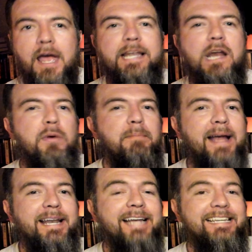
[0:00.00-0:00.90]
Now, we
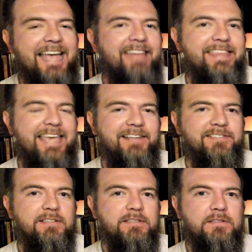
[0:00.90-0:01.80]
might not get the
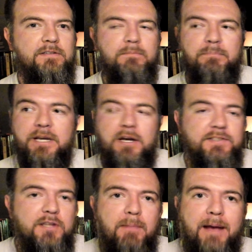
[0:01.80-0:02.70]
essence because
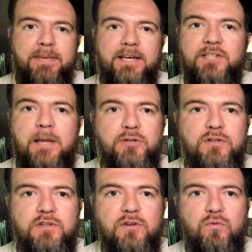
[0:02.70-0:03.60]
there might be
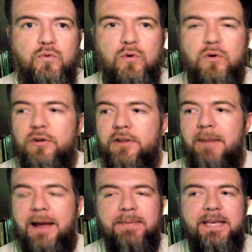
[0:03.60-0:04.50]
exceptions to the rule, or there
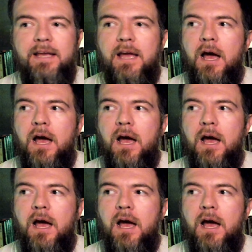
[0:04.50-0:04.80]
might be